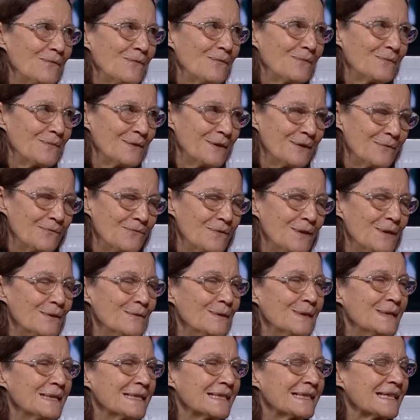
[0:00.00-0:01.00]
of the
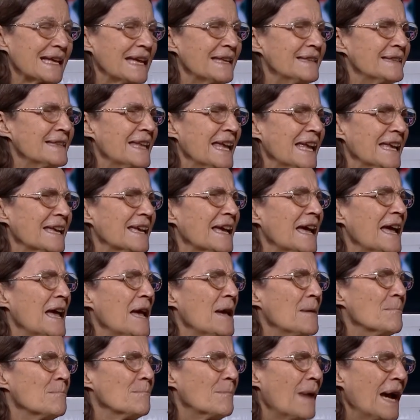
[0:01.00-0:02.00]
viewers, I think,
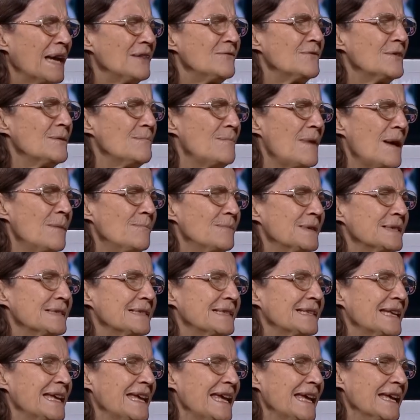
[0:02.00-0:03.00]
might remember
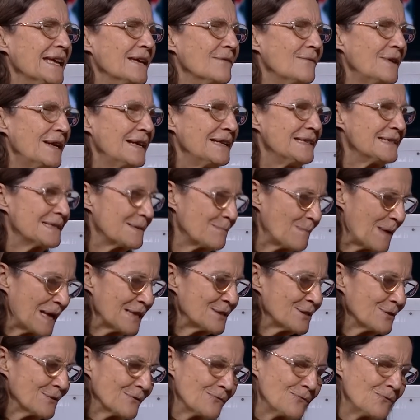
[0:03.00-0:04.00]
seeing a very
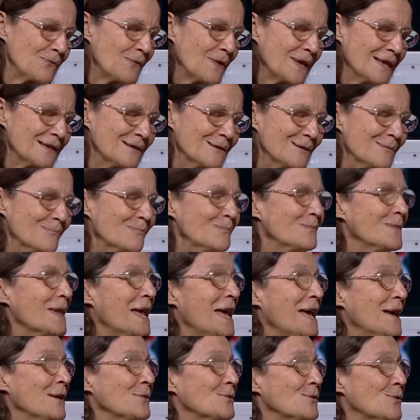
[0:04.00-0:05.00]
special film
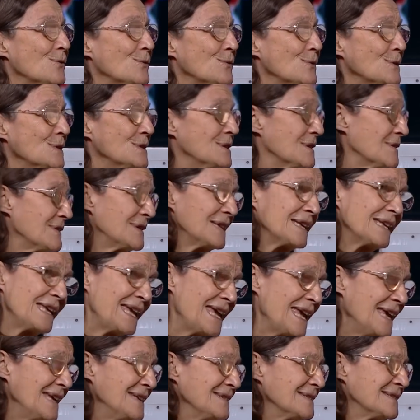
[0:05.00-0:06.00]
called The
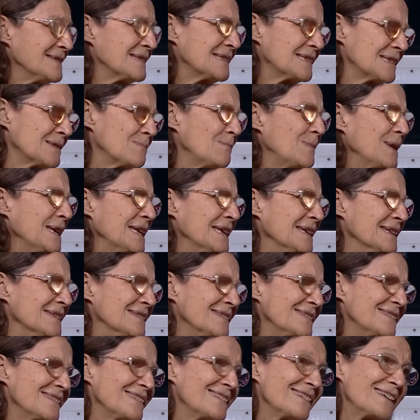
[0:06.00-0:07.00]
King's
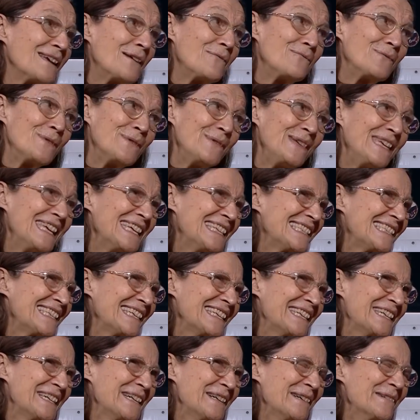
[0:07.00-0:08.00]
Speech a few years
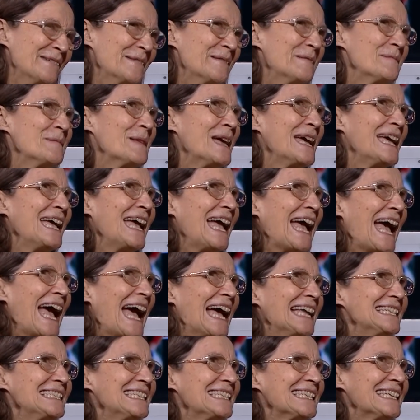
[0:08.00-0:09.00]
ago.
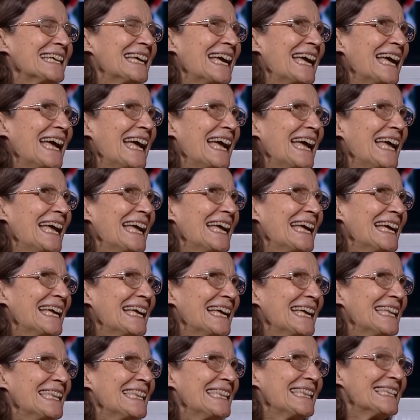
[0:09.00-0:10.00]
And
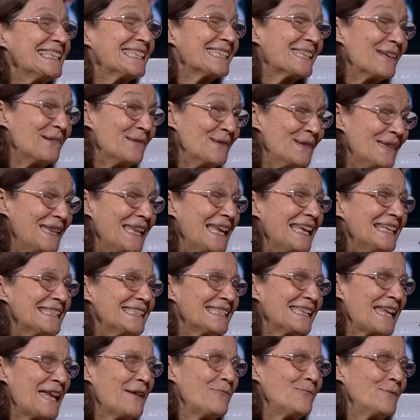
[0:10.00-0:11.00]
so this,
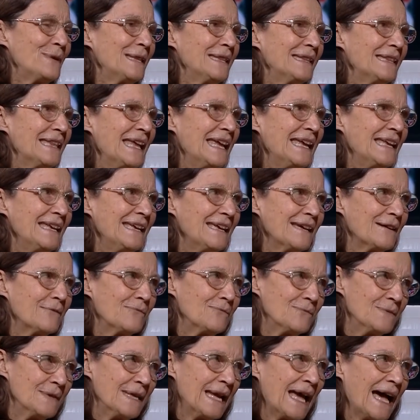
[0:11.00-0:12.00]
if we think of
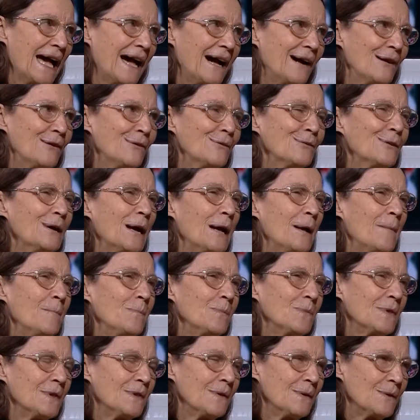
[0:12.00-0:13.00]
now
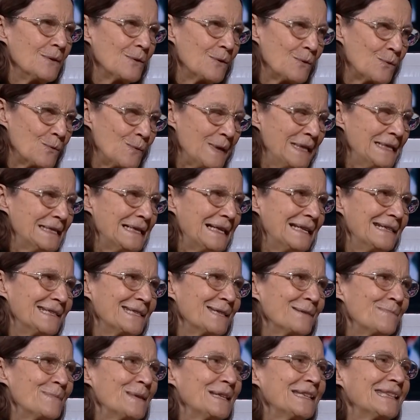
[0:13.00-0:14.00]
Queen
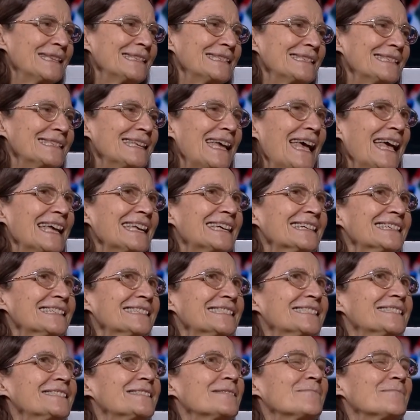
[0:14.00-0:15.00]
Elizabeth II,